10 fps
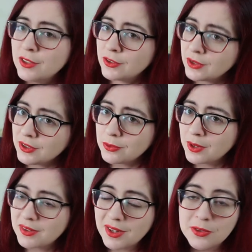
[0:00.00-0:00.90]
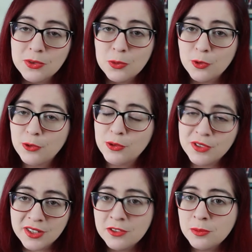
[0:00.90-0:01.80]
So this one sounds super
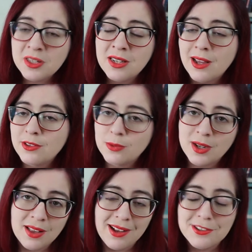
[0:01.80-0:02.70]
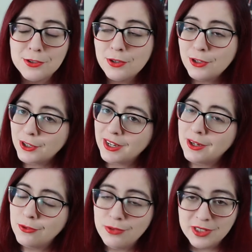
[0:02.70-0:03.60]
interesting to me, as well as
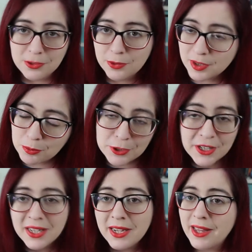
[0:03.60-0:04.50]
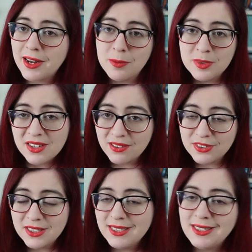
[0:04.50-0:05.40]
looking really, really pretty, and I'm
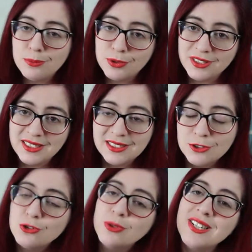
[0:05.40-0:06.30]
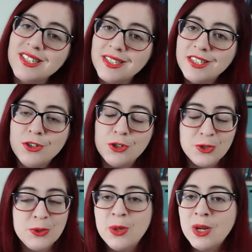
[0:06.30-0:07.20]
definitely putting it straight
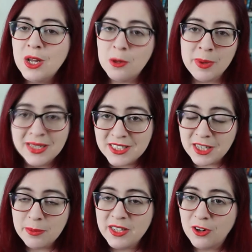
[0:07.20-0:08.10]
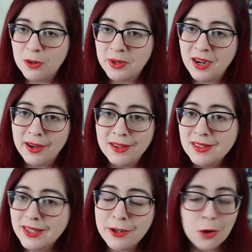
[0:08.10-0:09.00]
into my TBR pile,
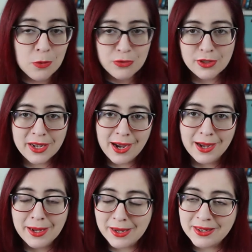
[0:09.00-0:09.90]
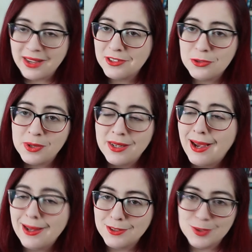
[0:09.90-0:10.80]
and hopefully I can get to it
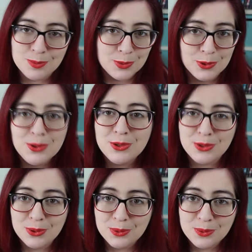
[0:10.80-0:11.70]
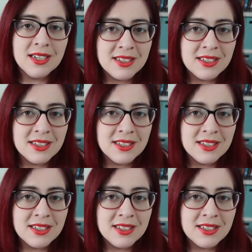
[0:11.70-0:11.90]
at some point soon.